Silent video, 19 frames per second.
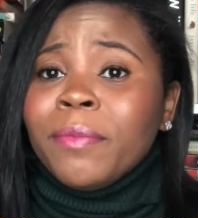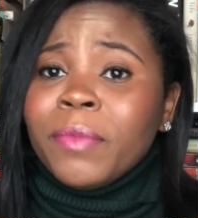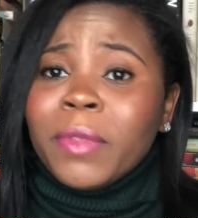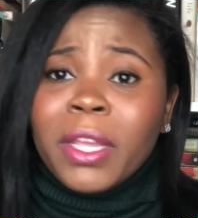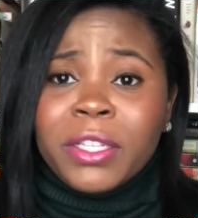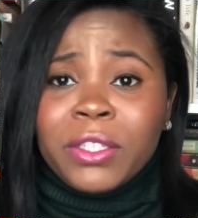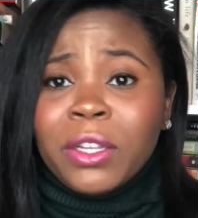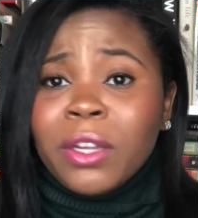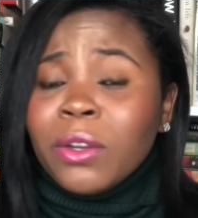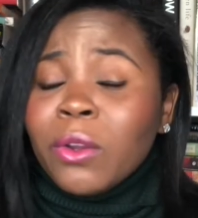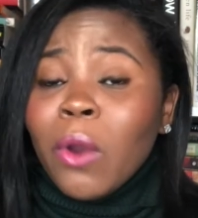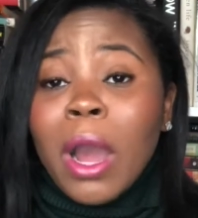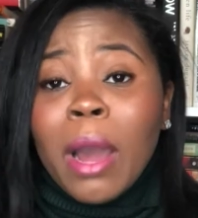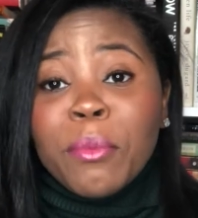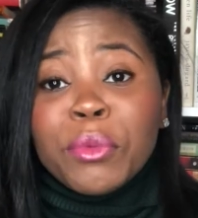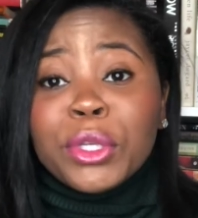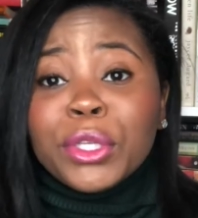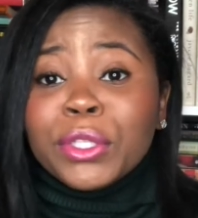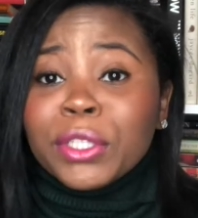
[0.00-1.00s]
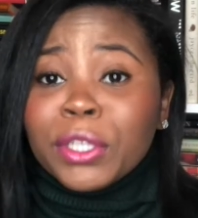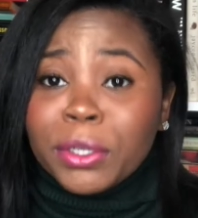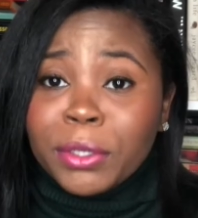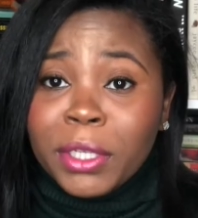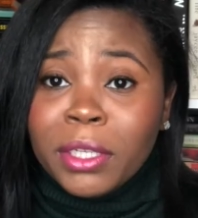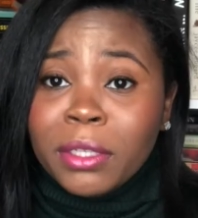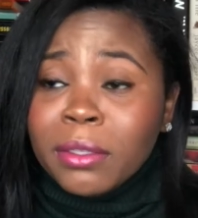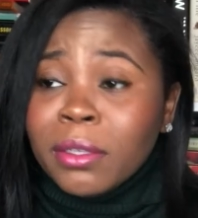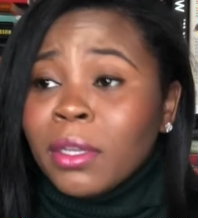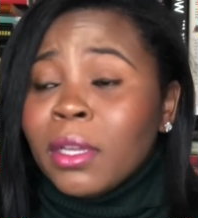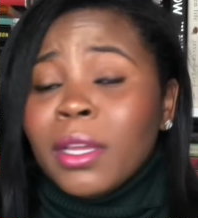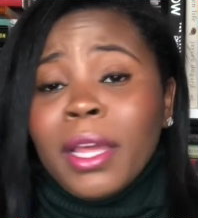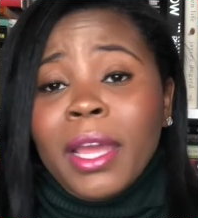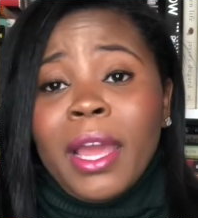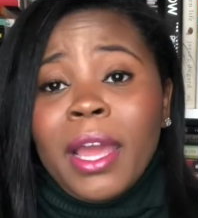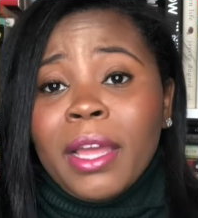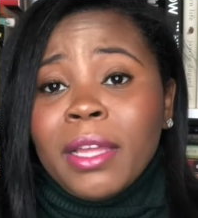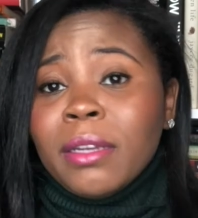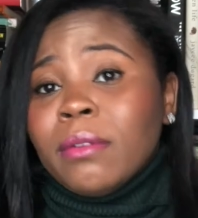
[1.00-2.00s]
as y'all know, I'm an attorney,
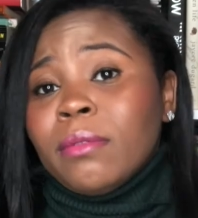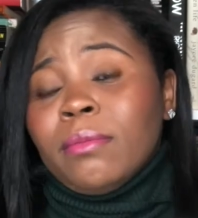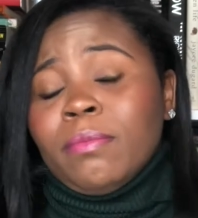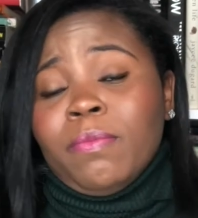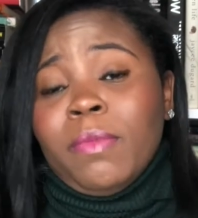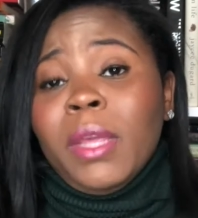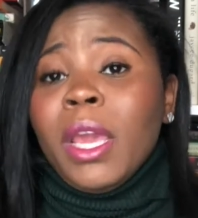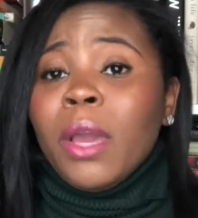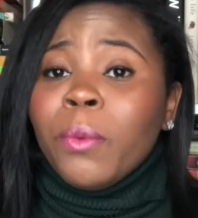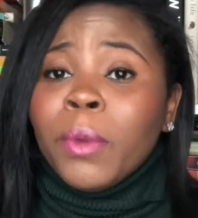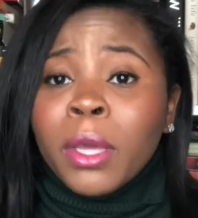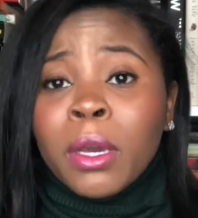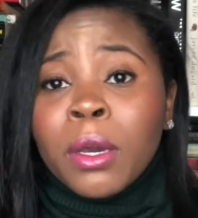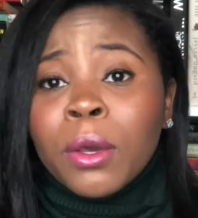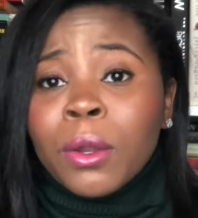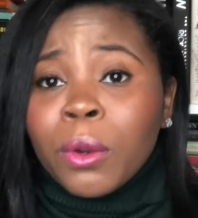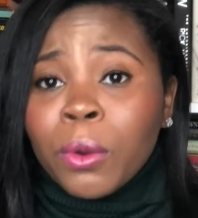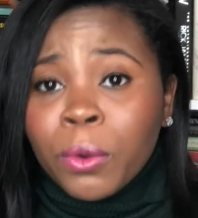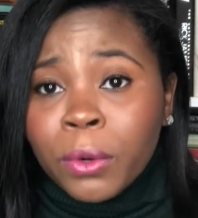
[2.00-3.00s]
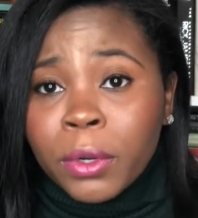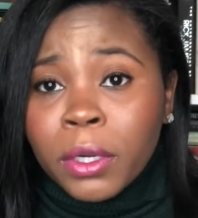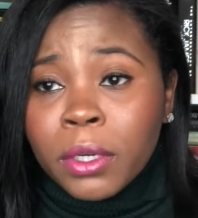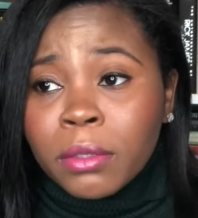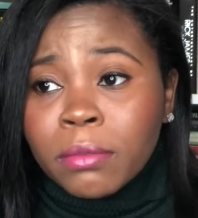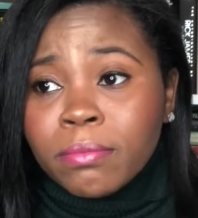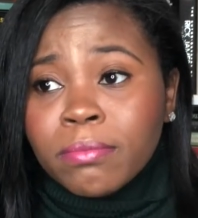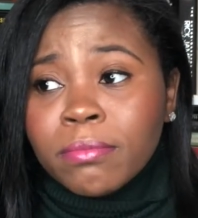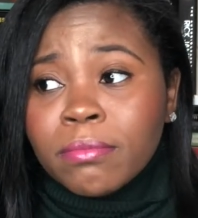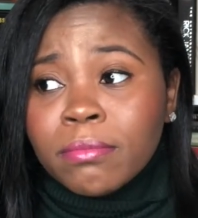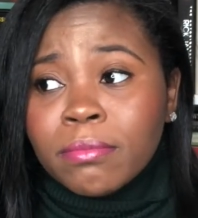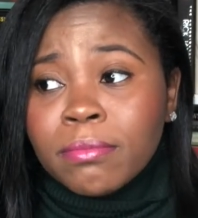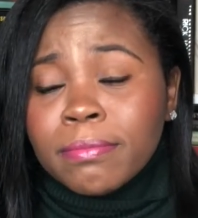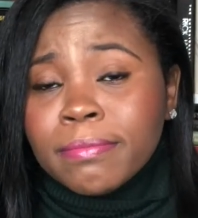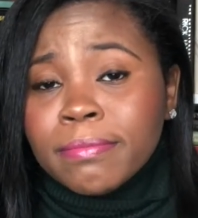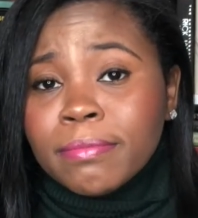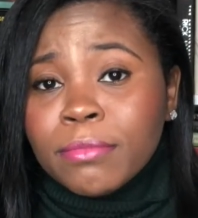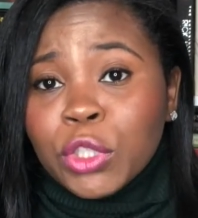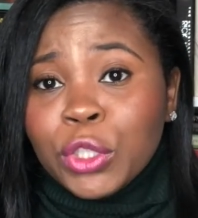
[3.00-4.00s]
and yeah, we can go to court
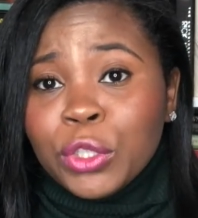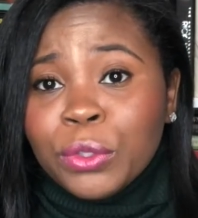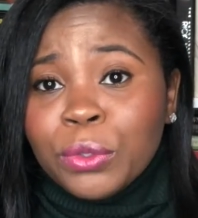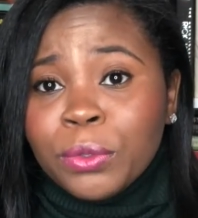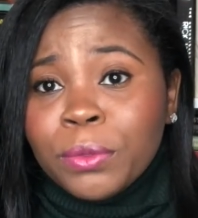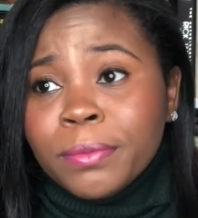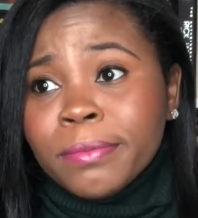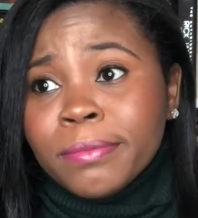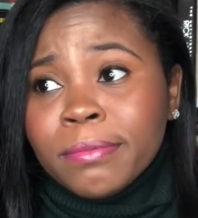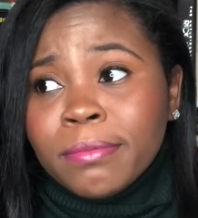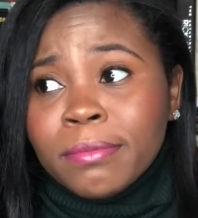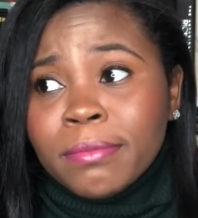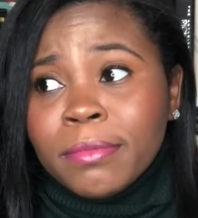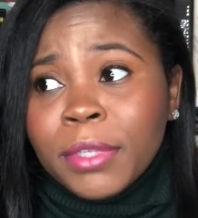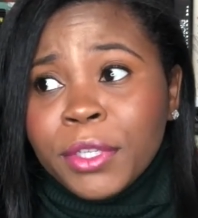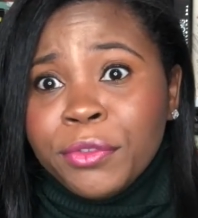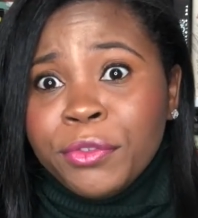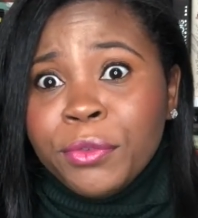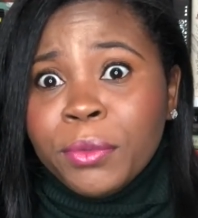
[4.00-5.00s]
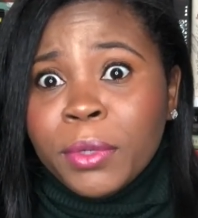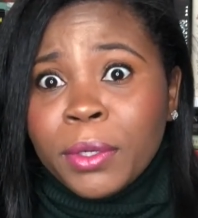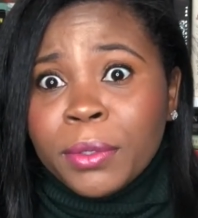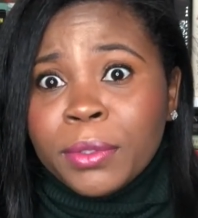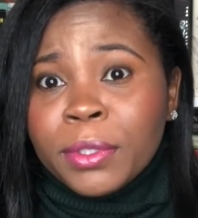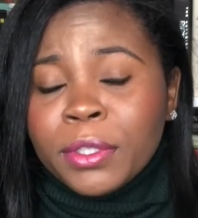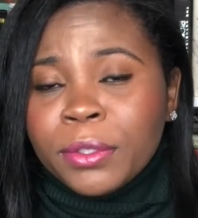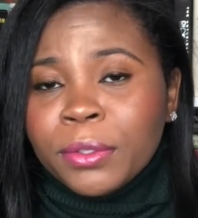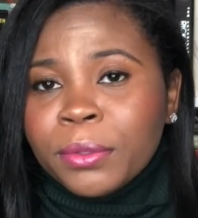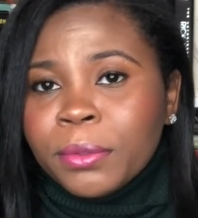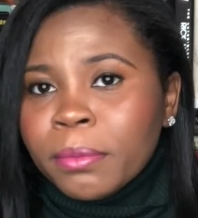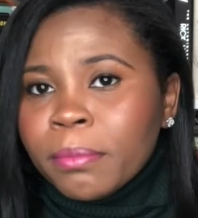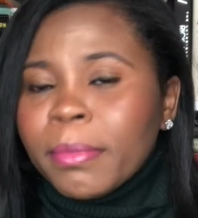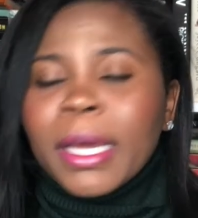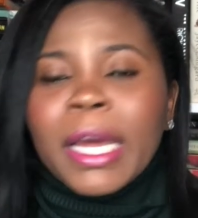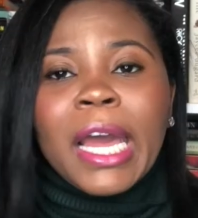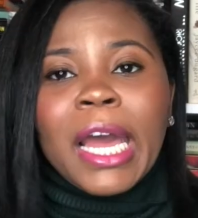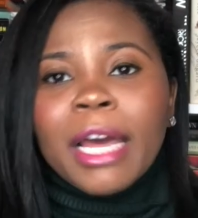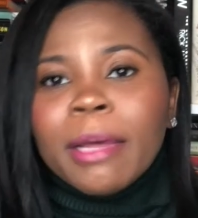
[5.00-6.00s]
too if you want to,
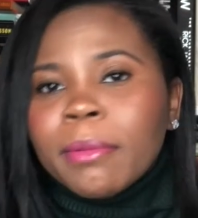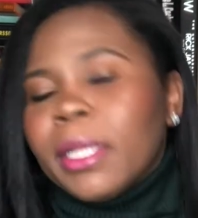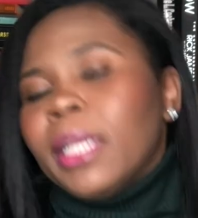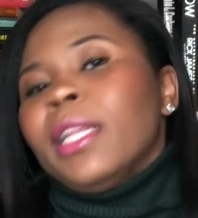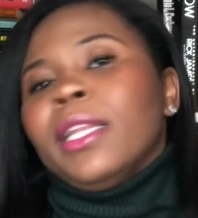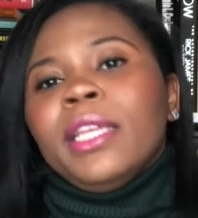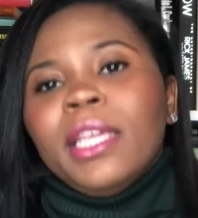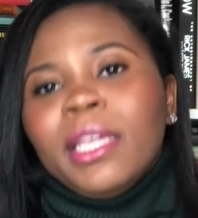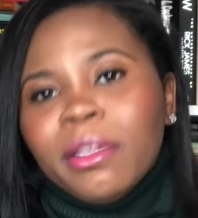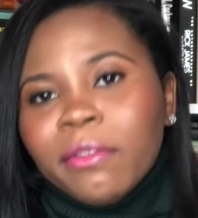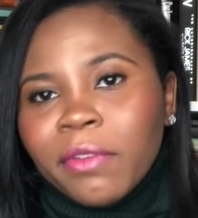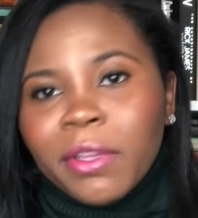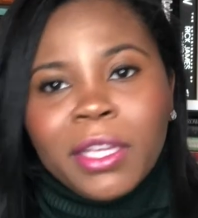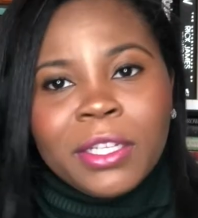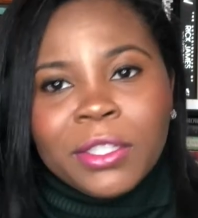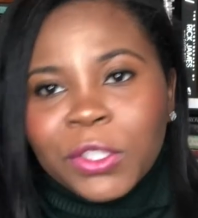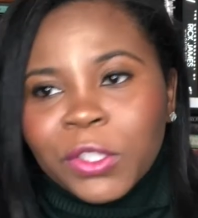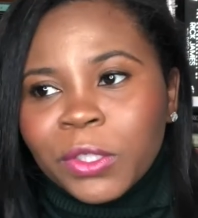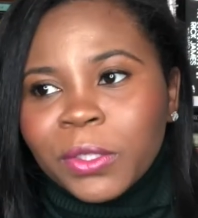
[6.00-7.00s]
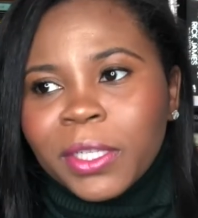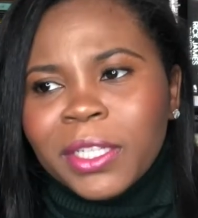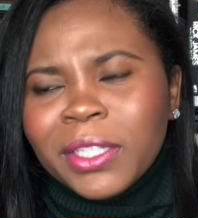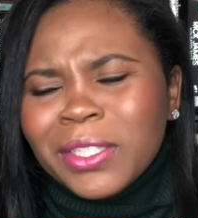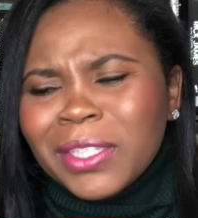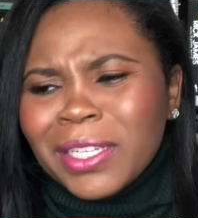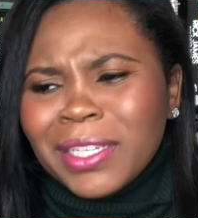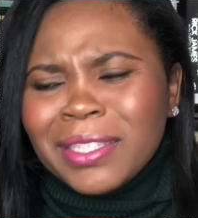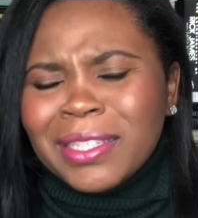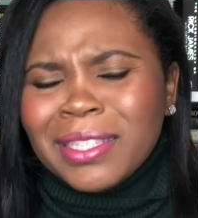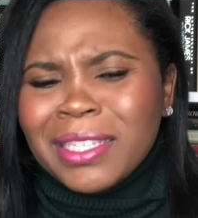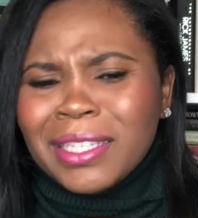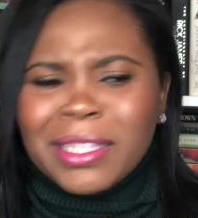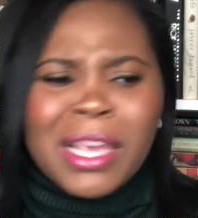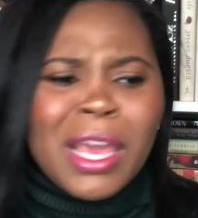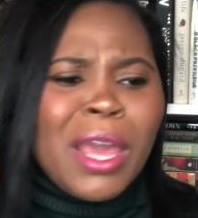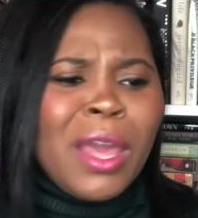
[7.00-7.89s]
but I believe in street justice.